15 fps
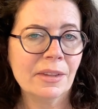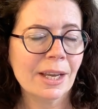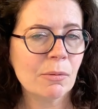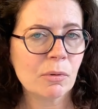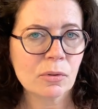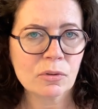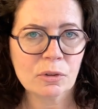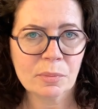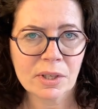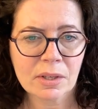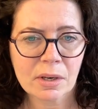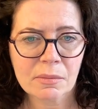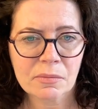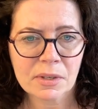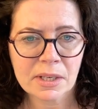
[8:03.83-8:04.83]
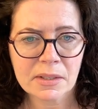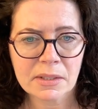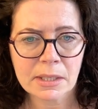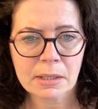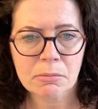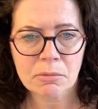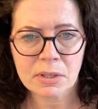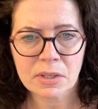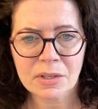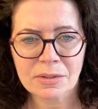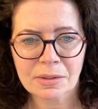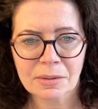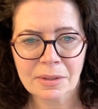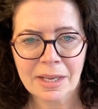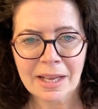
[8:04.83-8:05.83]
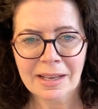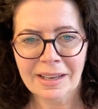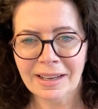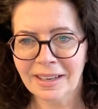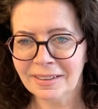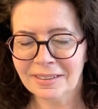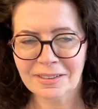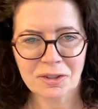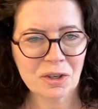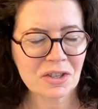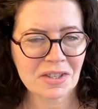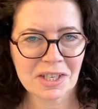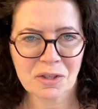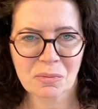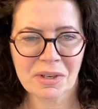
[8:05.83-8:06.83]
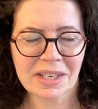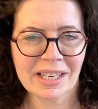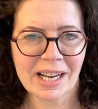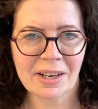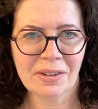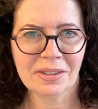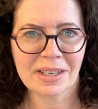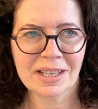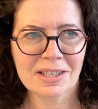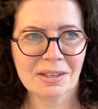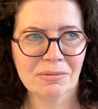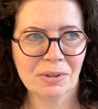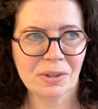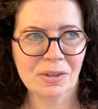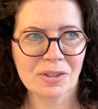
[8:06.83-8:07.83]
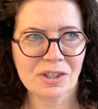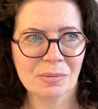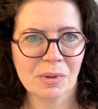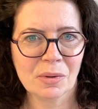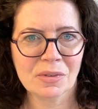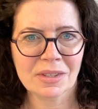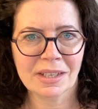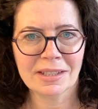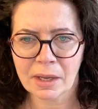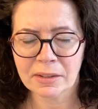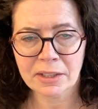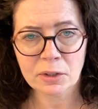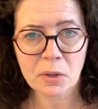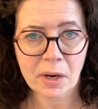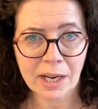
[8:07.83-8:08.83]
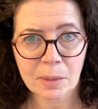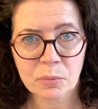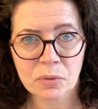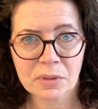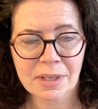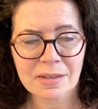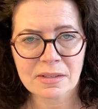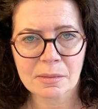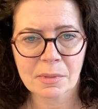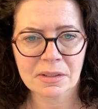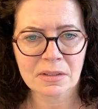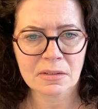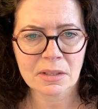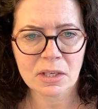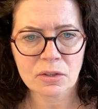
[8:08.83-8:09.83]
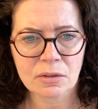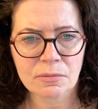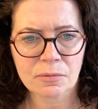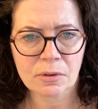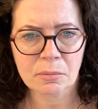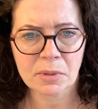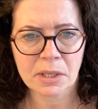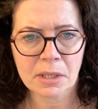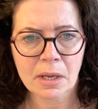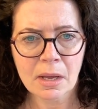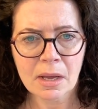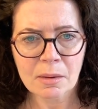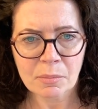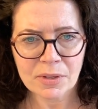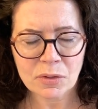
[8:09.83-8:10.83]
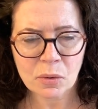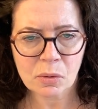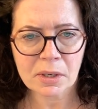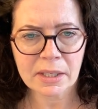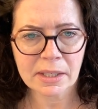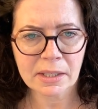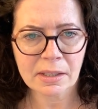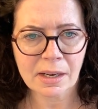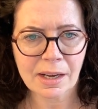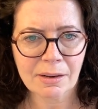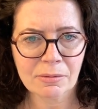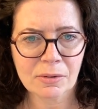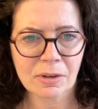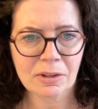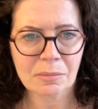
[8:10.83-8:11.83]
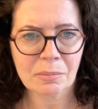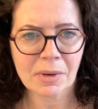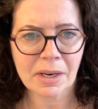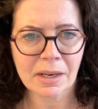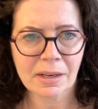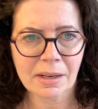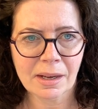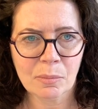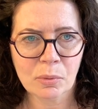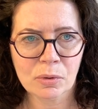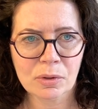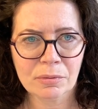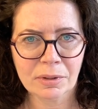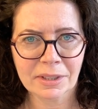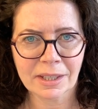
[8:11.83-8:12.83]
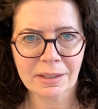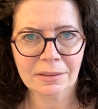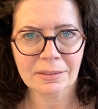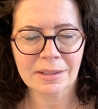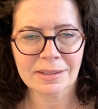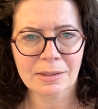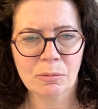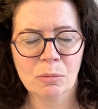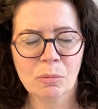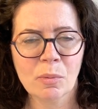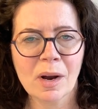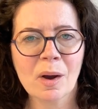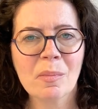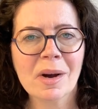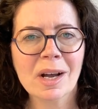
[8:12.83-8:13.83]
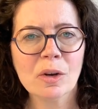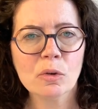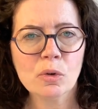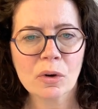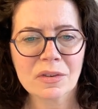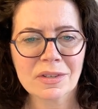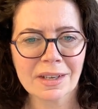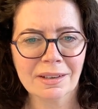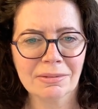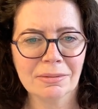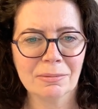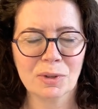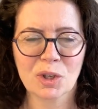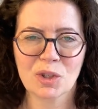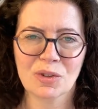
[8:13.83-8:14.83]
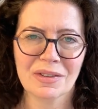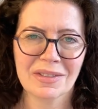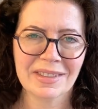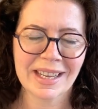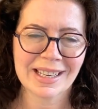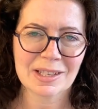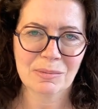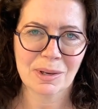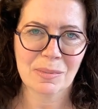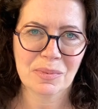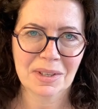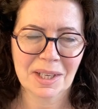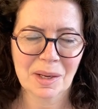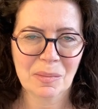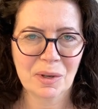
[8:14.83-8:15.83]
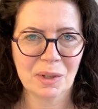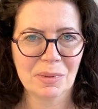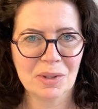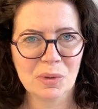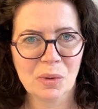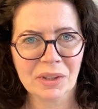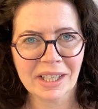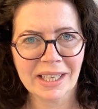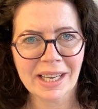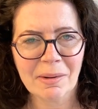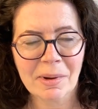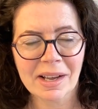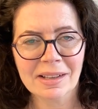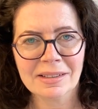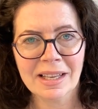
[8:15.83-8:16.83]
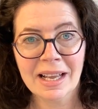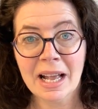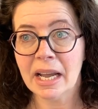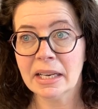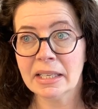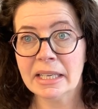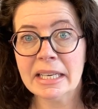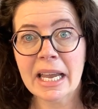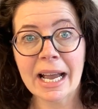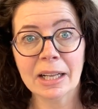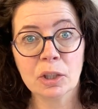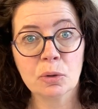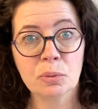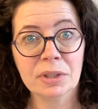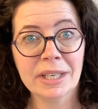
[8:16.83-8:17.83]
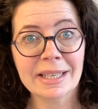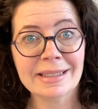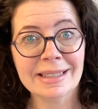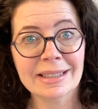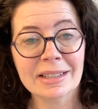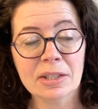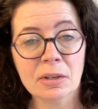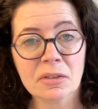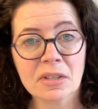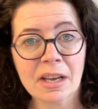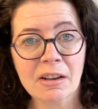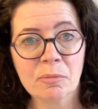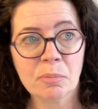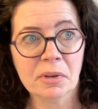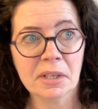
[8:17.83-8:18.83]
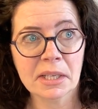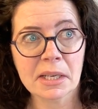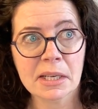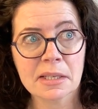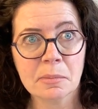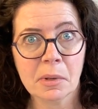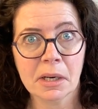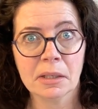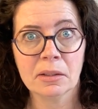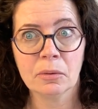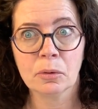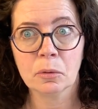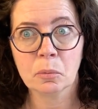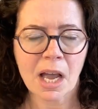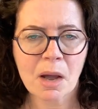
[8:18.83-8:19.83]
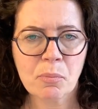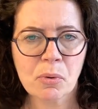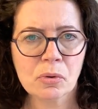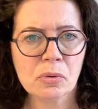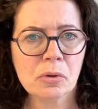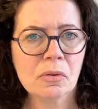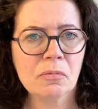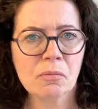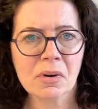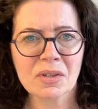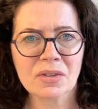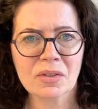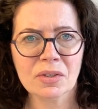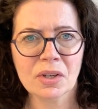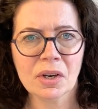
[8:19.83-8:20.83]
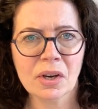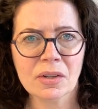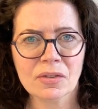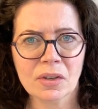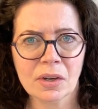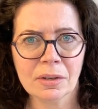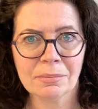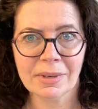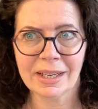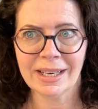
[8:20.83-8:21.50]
They want to become VAT registered. And just this week, I had a case of a customer who said, I need your help to get some attestation for me. It's all clear. I've got my Impot Gouv account. I said, what about URSSAF, which is the next website I'm going to be talking about? And he had created the URSSAF, but in his mind, he thought Impot Gouv once a year, done.